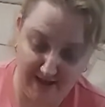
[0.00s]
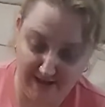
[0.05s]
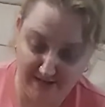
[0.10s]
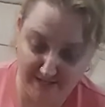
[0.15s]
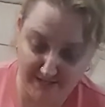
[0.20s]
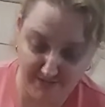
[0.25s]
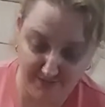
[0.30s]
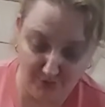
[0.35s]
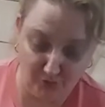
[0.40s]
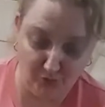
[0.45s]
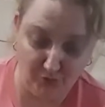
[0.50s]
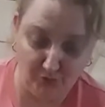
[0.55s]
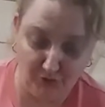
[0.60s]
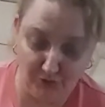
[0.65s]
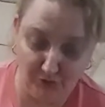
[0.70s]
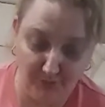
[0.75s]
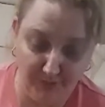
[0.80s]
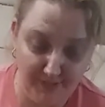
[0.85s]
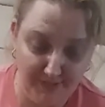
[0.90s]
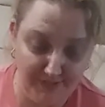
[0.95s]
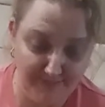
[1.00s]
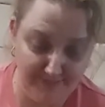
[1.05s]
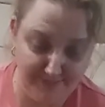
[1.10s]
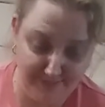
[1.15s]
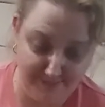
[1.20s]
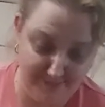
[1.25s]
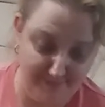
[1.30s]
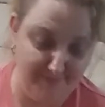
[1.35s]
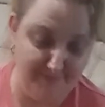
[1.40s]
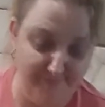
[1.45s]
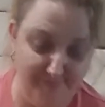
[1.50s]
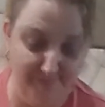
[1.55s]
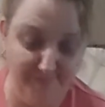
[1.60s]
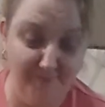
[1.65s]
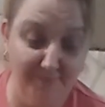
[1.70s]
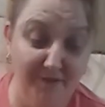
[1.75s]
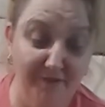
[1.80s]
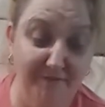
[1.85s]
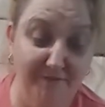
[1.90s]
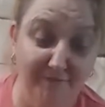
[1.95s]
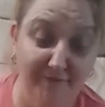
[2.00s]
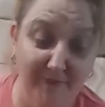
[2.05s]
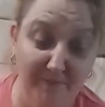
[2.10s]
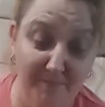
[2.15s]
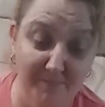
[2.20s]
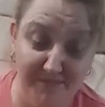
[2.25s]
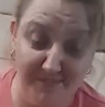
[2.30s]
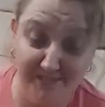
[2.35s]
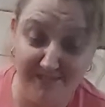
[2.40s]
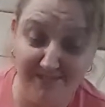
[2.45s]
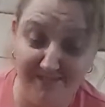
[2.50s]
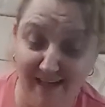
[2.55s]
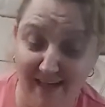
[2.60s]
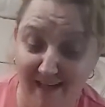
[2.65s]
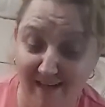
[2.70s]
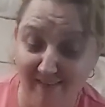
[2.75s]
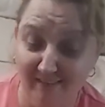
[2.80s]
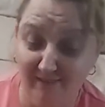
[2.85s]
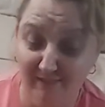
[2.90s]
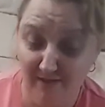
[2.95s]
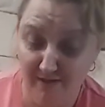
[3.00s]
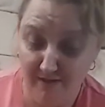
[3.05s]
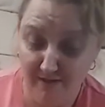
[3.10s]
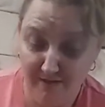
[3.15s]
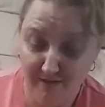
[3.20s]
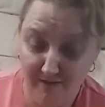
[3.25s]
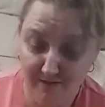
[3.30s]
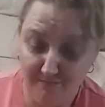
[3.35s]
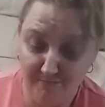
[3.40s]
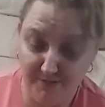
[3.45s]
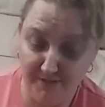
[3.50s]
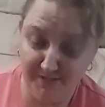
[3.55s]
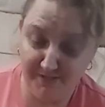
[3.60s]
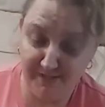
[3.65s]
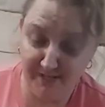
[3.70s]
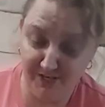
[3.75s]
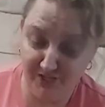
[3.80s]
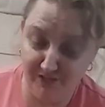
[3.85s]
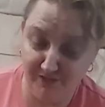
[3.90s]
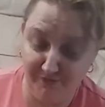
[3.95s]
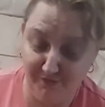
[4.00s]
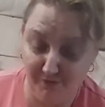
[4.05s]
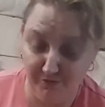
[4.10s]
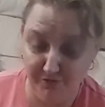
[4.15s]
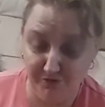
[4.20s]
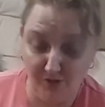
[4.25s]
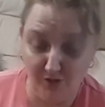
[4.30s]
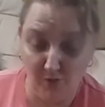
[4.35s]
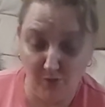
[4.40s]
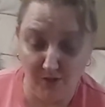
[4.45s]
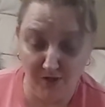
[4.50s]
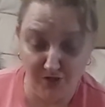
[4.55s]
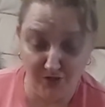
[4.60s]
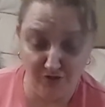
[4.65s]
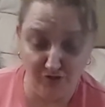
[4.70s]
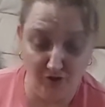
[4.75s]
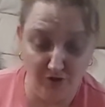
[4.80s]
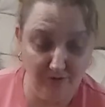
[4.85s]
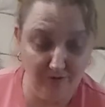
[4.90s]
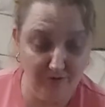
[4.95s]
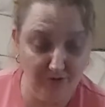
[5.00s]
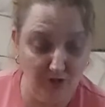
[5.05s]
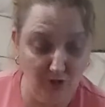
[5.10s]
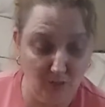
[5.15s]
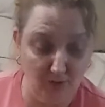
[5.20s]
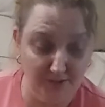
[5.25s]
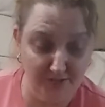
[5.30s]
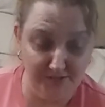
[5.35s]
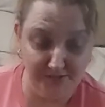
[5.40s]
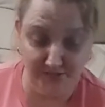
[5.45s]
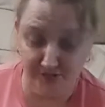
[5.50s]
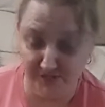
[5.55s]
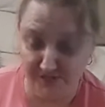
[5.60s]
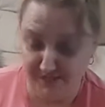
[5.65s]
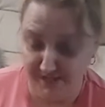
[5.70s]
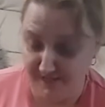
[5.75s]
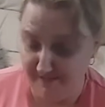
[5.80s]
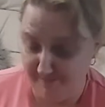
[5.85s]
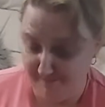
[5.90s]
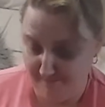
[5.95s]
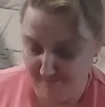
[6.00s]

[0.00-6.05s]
and the coil is flimsy as hell. But this actually feels quite strong and quite sturdy.